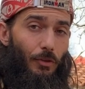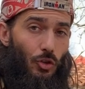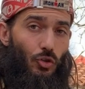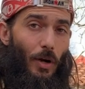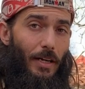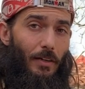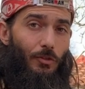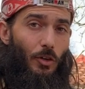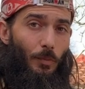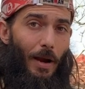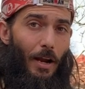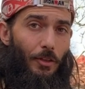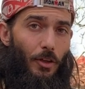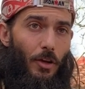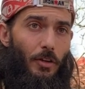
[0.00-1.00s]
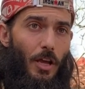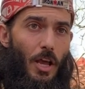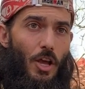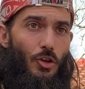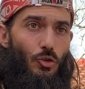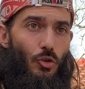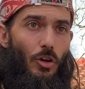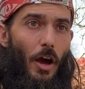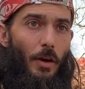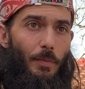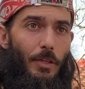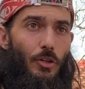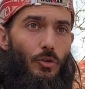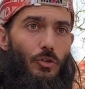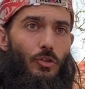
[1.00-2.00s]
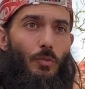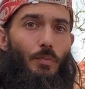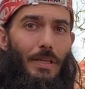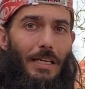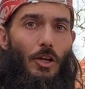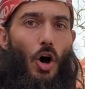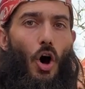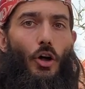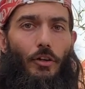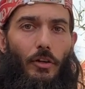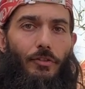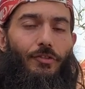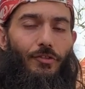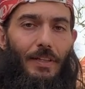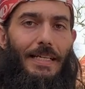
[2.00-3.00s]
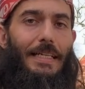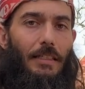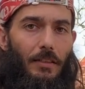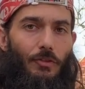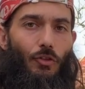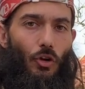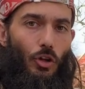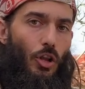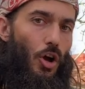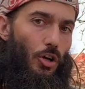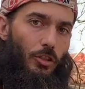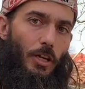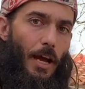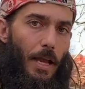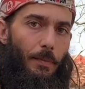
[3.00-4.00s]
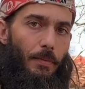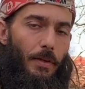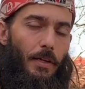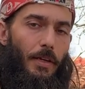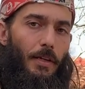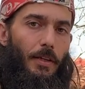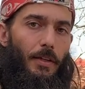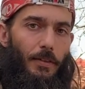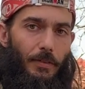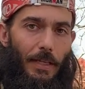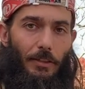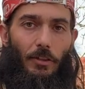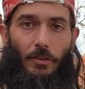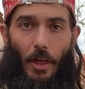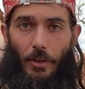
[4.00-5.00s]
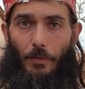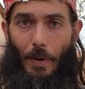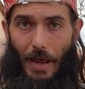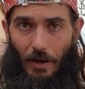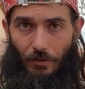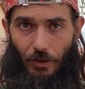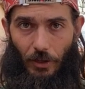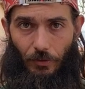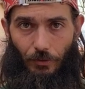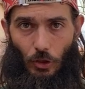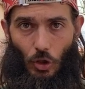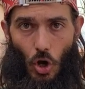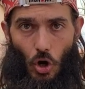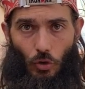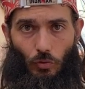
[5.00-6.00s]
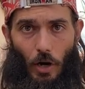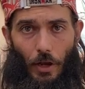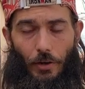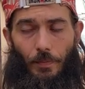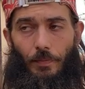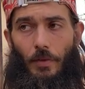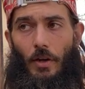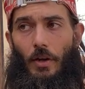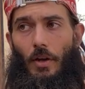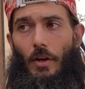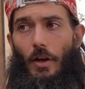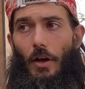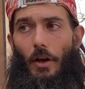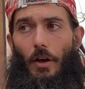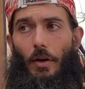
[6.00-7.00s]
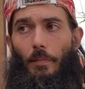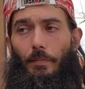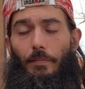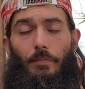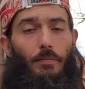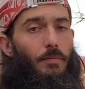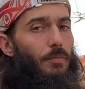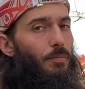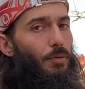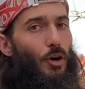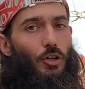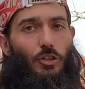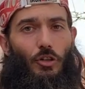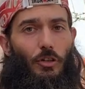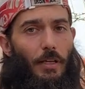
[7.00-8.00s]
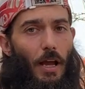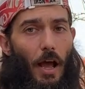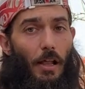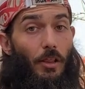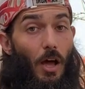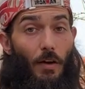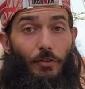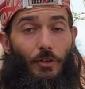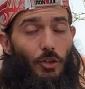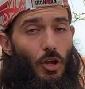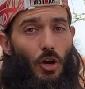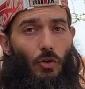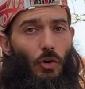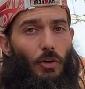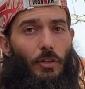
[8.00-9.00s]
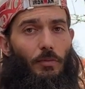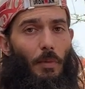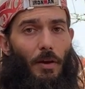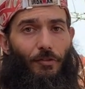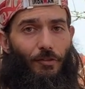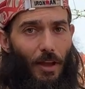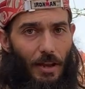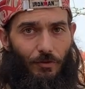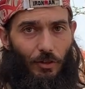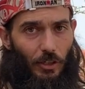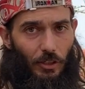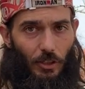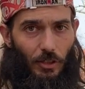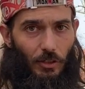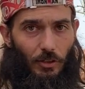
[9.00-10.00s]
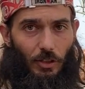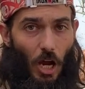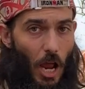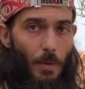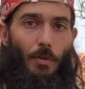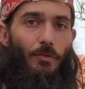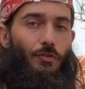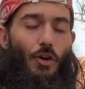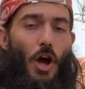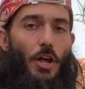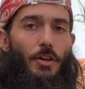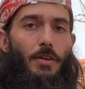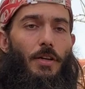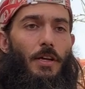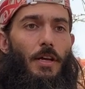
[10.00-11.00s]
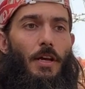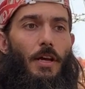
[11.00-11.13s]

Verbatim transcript: if you're training for a marathon, you've got to be used to being on your feet for a long time. So that's another benefit of the long run. Personally, I love the long run. It's my favorite type of run.